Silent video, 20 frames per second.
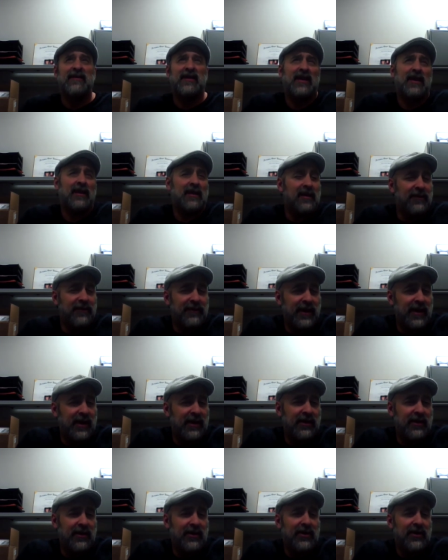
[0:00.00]
kidney
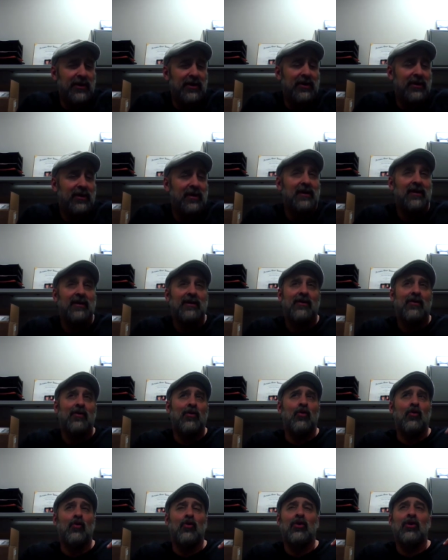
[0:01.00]
failure
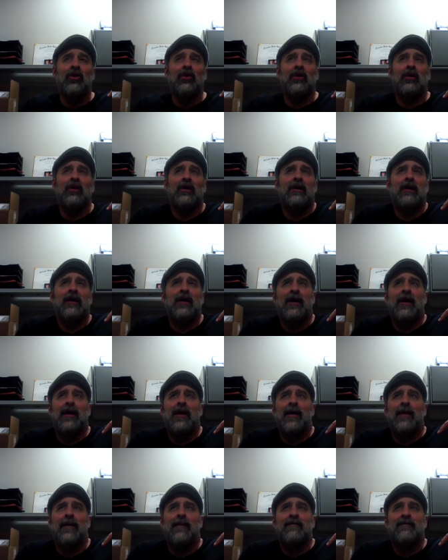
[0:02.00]
or
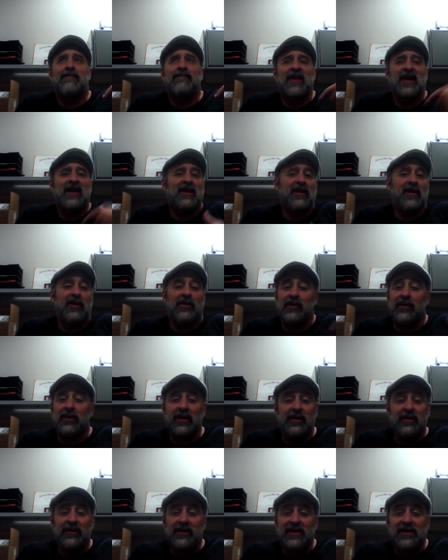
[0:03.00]
any other
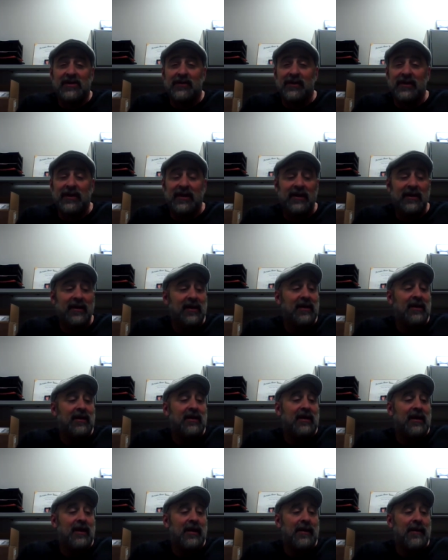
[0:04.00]
illness, really.
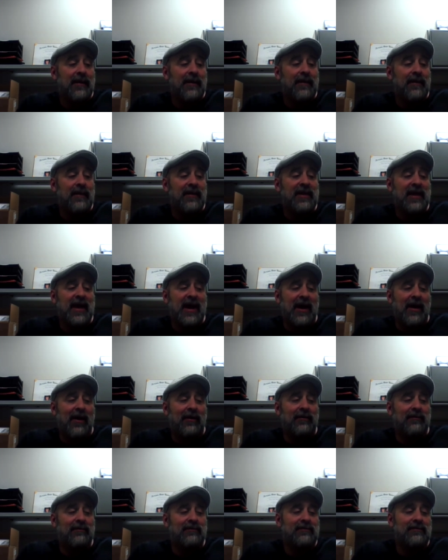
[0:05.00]

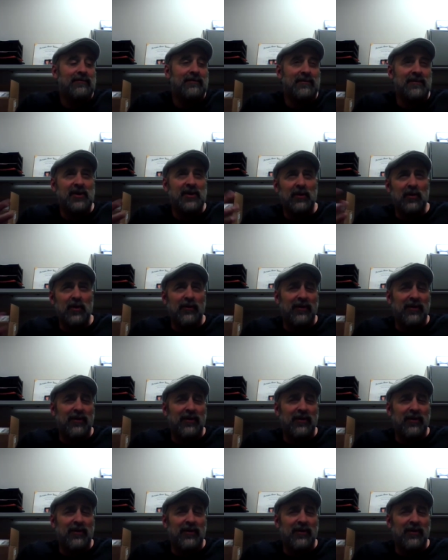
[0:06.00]
Now, don't